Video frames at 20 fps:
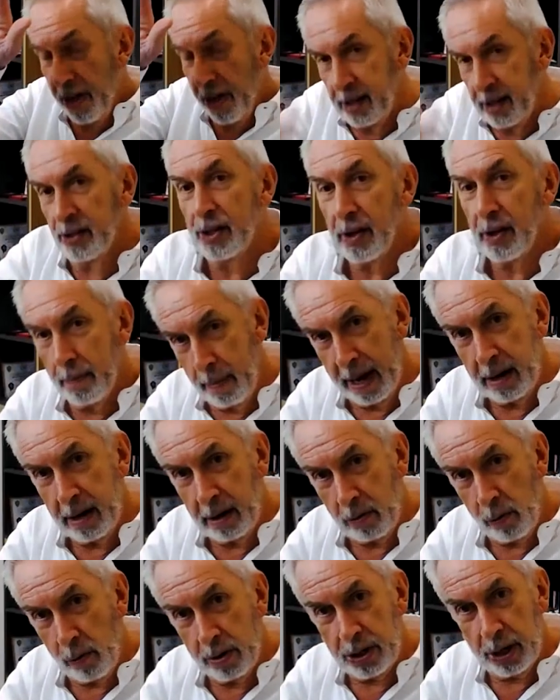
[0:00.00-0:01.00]
things that make
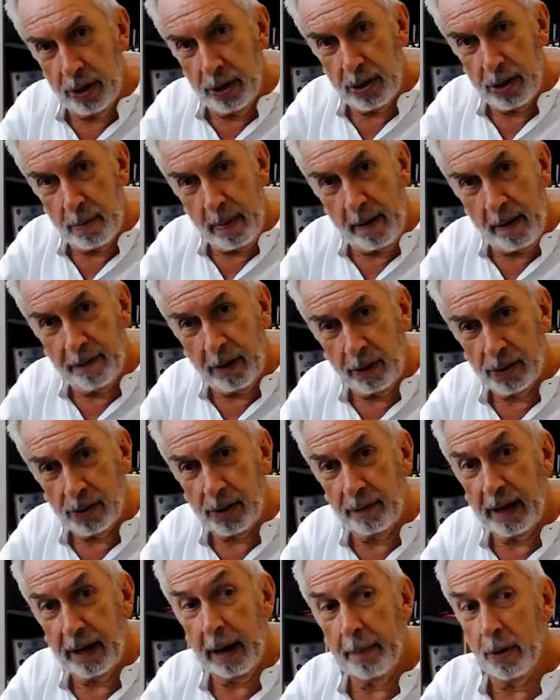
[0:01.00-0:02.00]
returns above cost
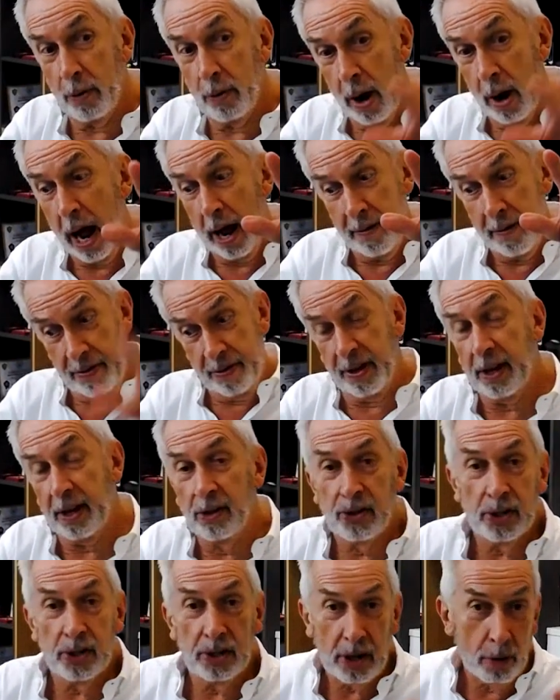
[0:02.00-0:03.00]
of capital and
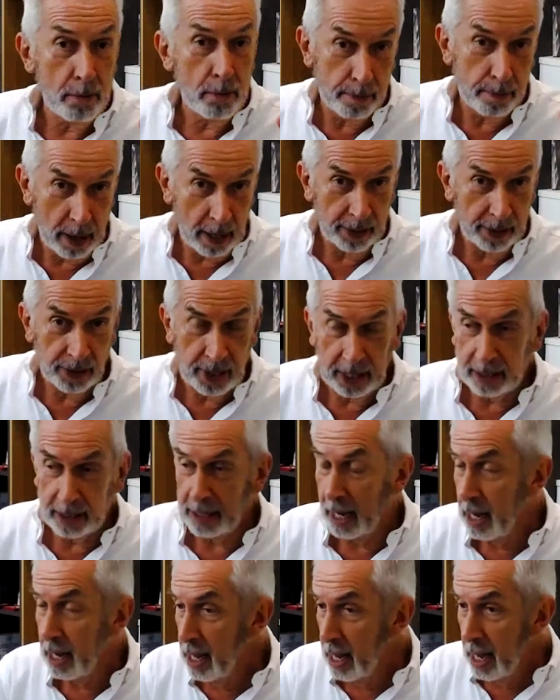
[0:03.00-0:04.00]
things that don't by
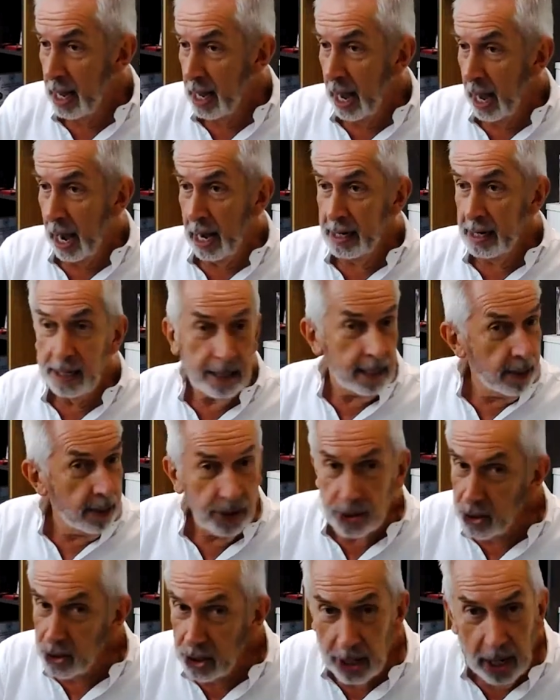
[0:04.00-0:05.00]
sector, and it
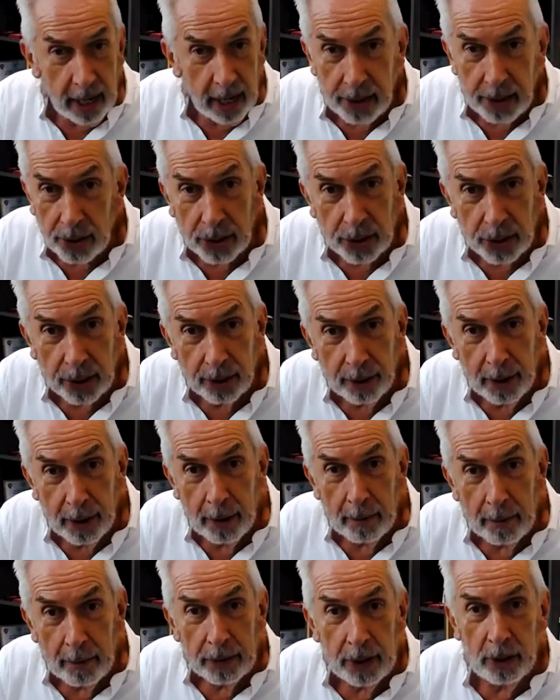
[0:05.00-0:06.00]
doesn't change
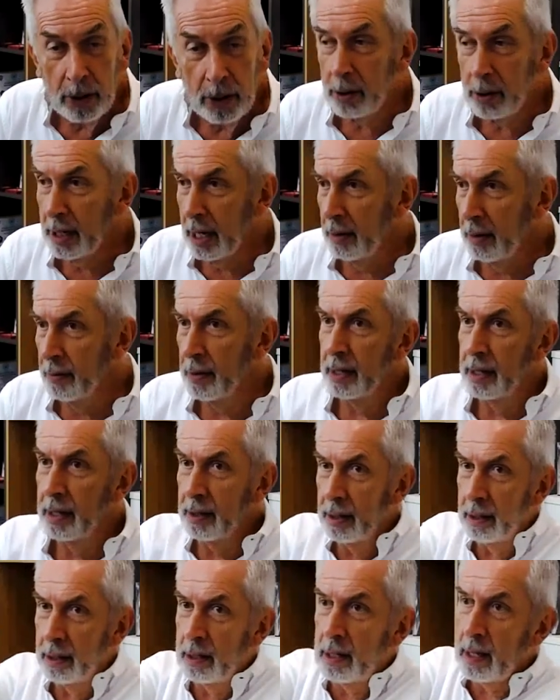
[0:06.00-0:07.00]
you look down the,
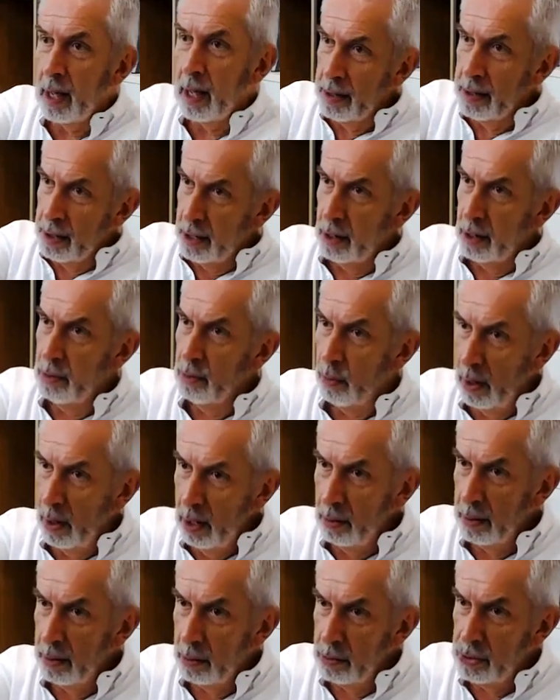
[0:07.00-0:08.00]
the you go,
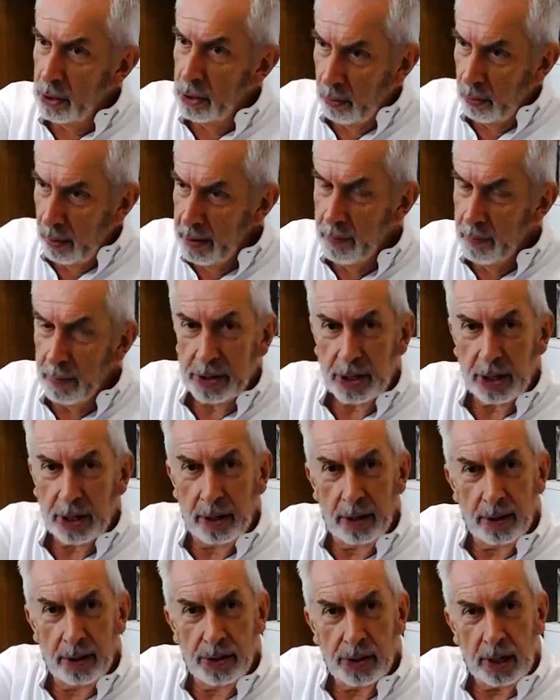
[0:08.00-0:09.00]
wow, those are great
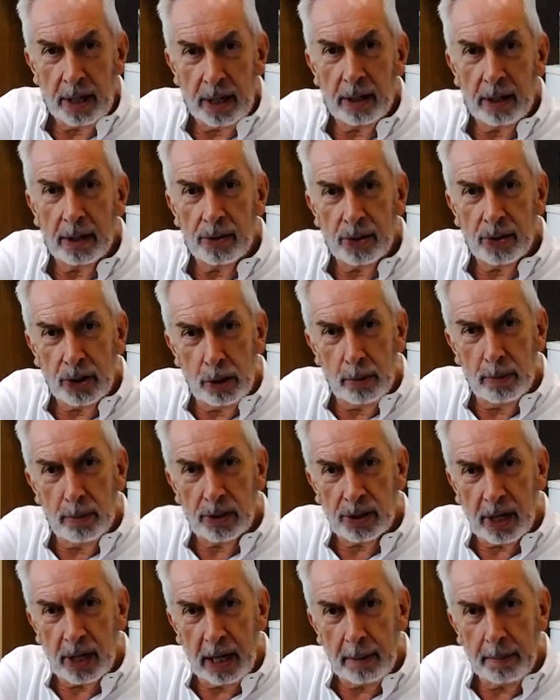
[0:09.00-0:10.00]
returns in consumer
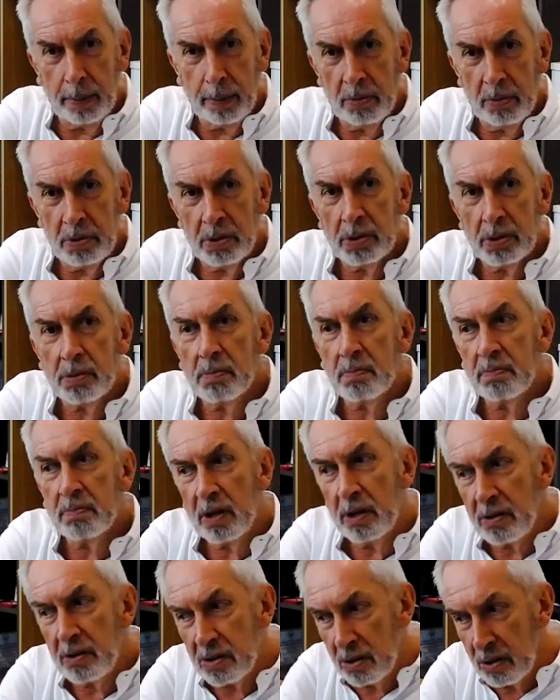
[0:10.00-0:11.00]
staples,
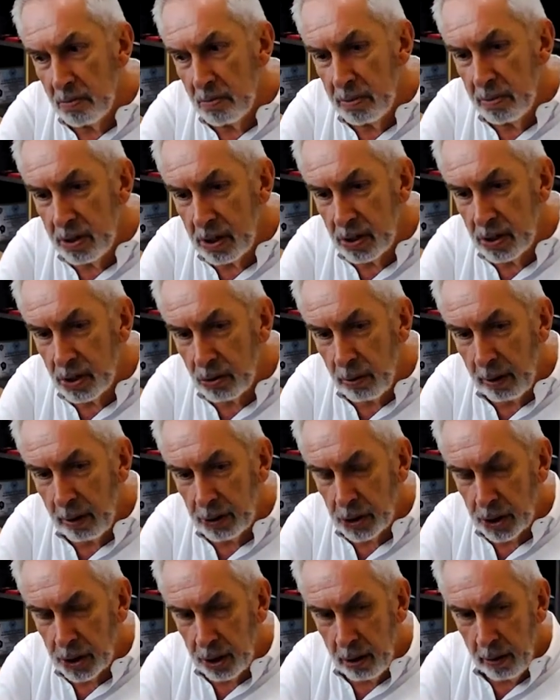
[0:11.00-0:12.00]
consumer
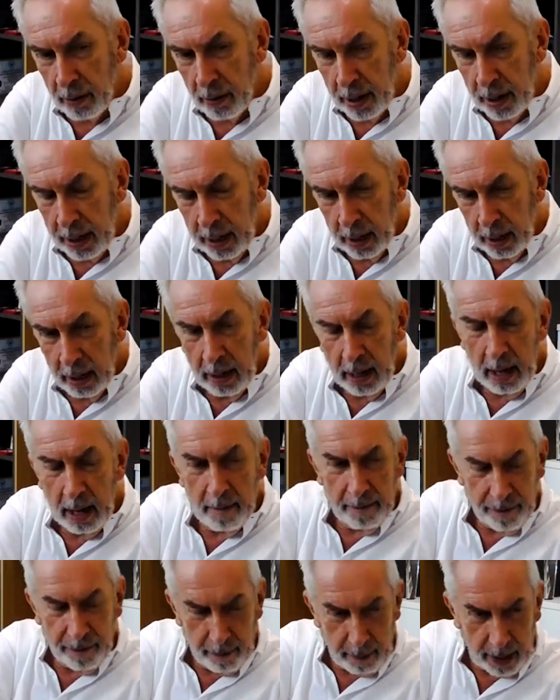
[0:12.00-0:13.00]
discretionary,
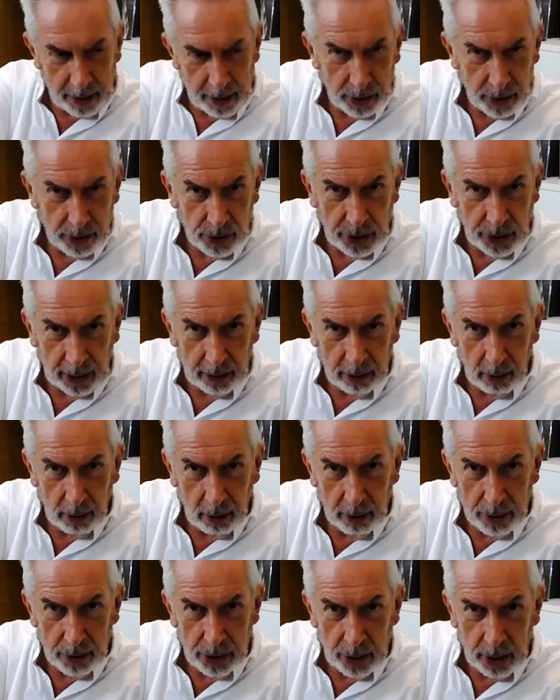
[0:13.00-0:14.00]
information
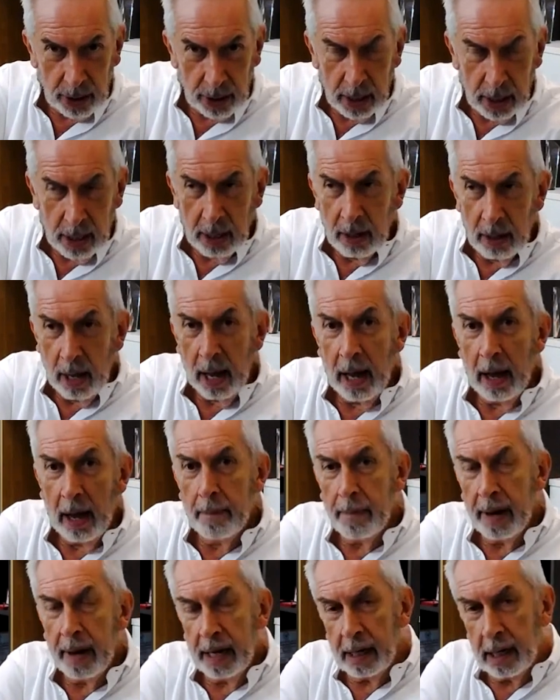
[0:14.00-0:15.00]
technology, uh,
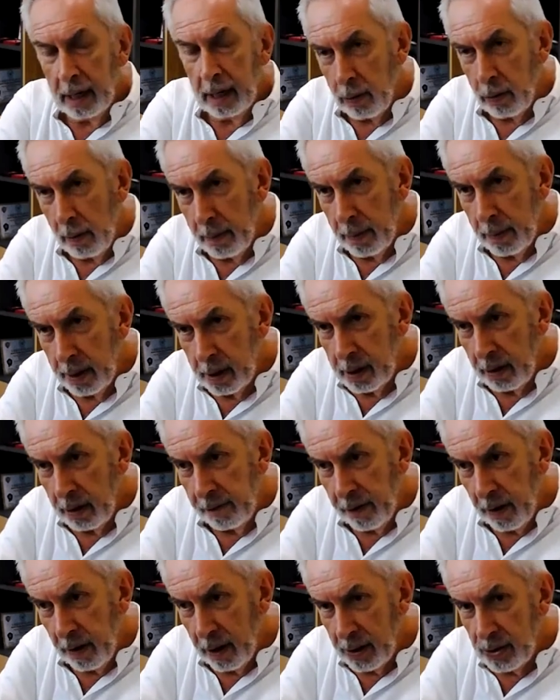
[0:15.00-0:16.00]
medical equipment and
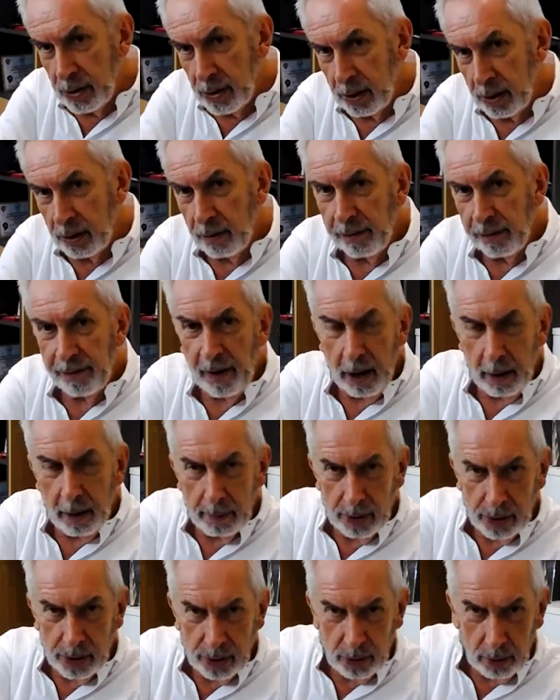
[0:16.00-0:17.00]
devices,
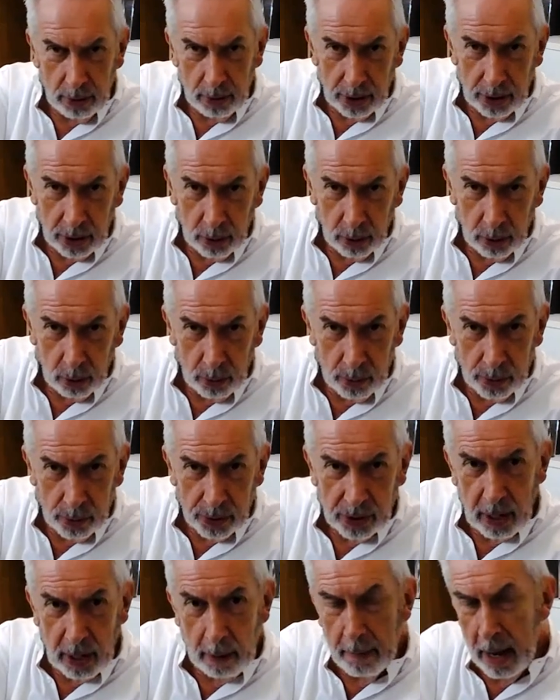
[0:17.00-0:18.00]
pharmaceuticals,
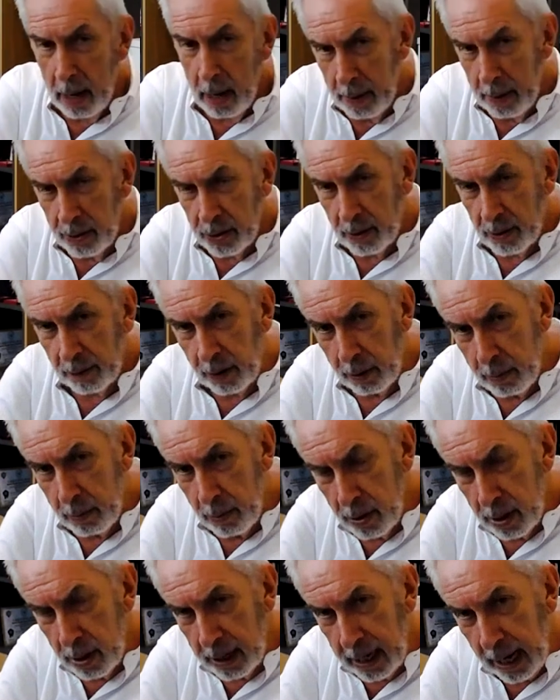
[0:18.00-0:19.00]
some elements of
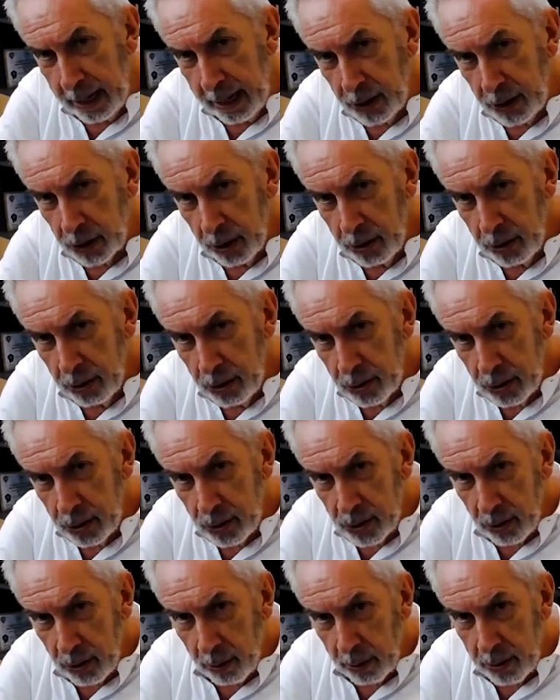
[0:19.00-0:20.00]
communications,
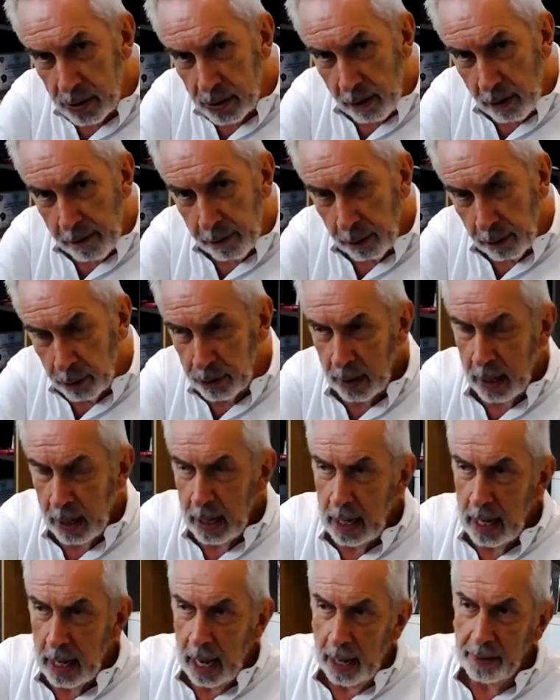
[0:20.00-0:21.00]
and so on and so forth.
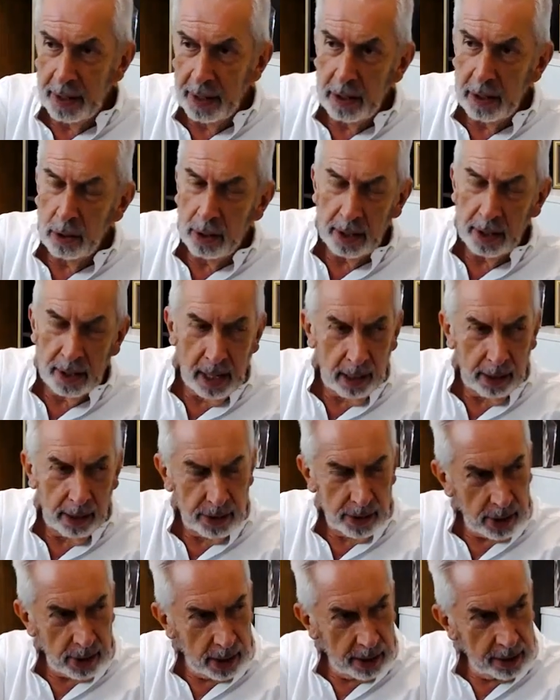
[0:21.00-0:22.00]
And then you look at the other
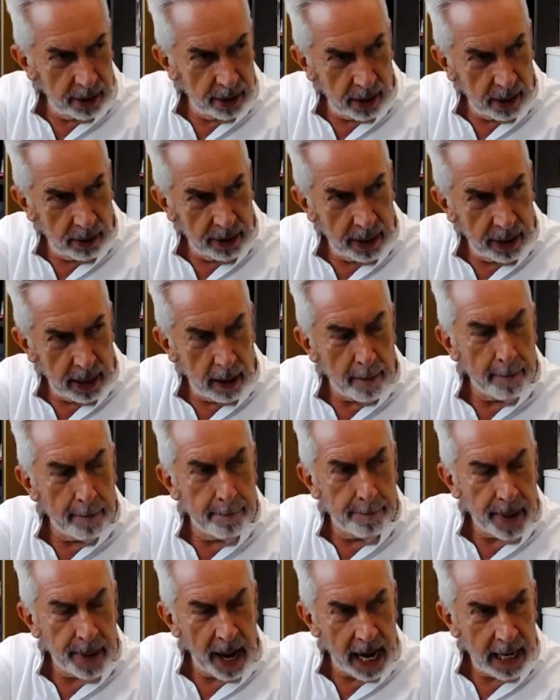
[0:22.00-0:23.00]
side and you go, yeah,
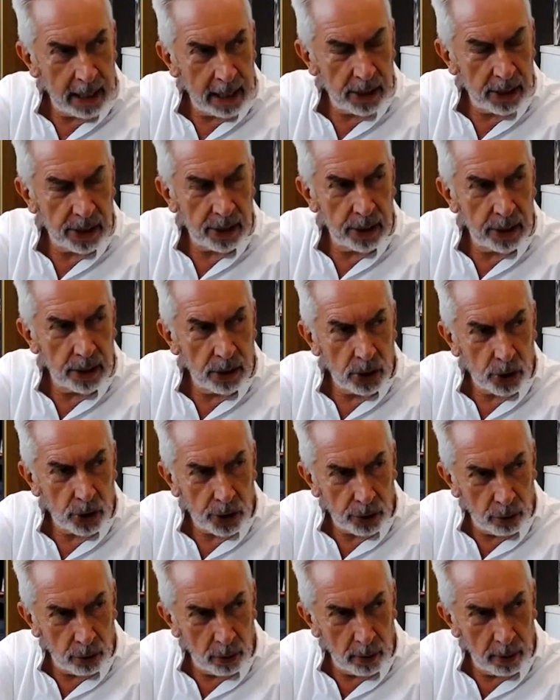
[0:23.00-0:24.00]
banks,
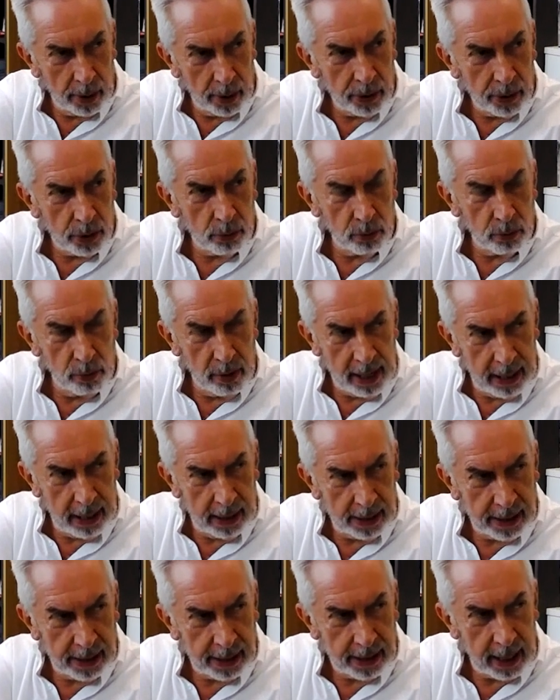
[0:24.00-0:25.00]
insurance, real
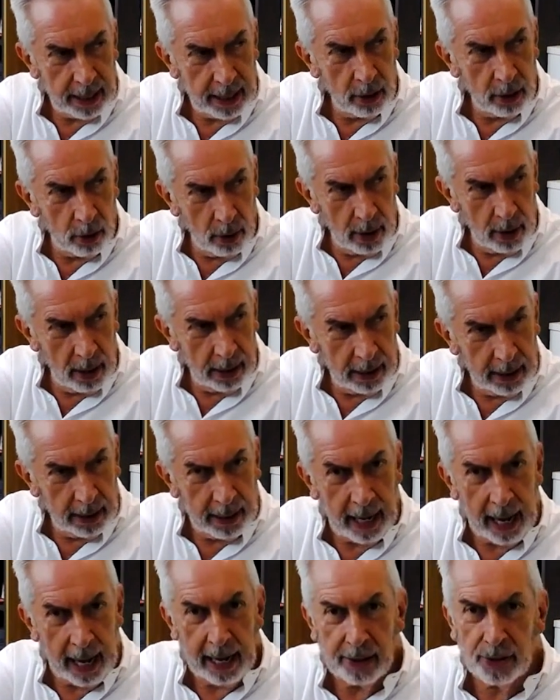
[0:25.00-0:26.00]
estate, oil and
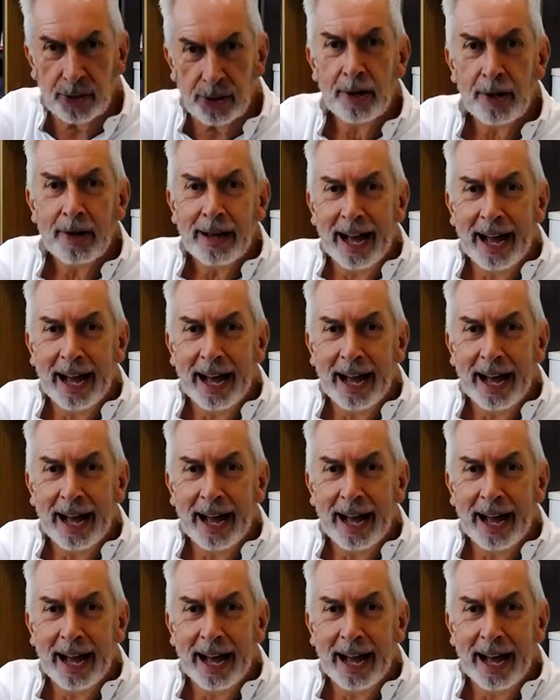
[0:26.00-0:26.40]
gas.